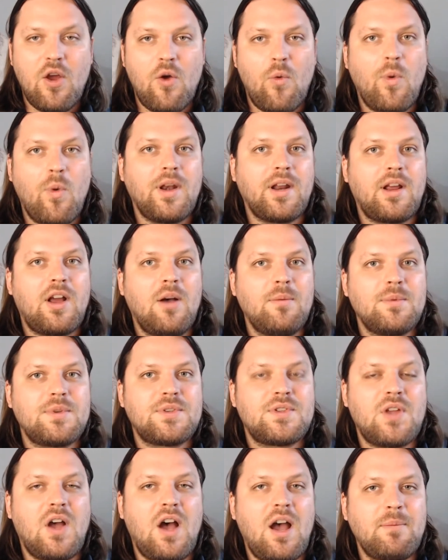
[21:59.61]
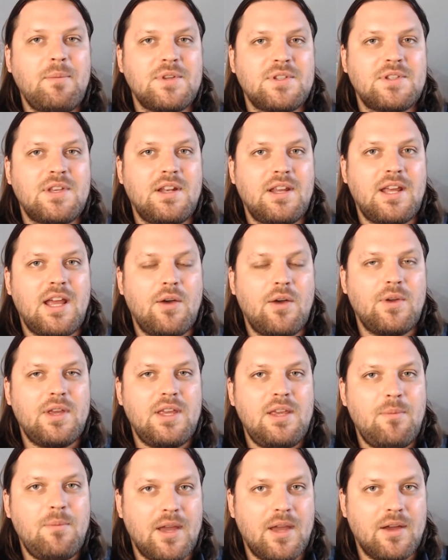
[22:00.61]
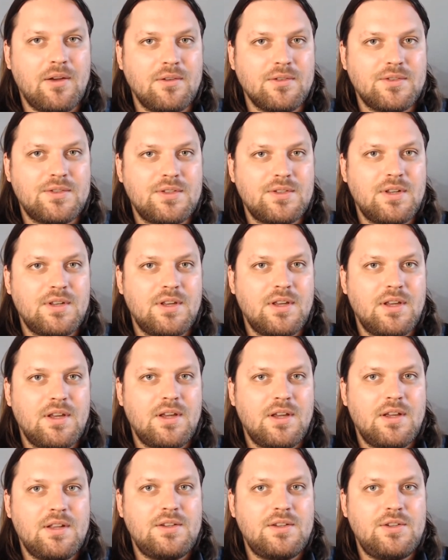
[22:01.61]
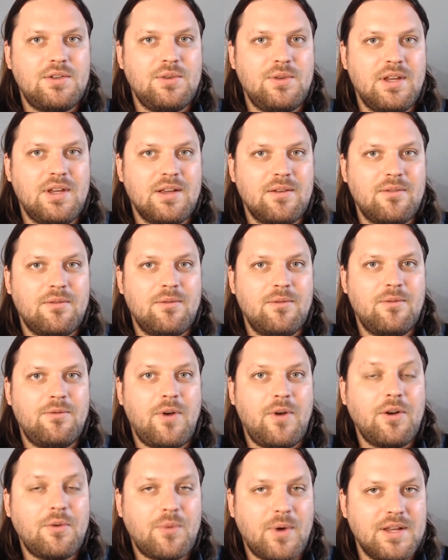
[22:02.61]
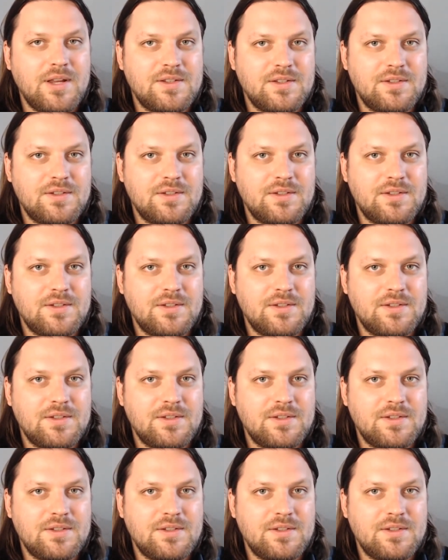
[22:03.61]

When it comes time to sending out emails to get fundraising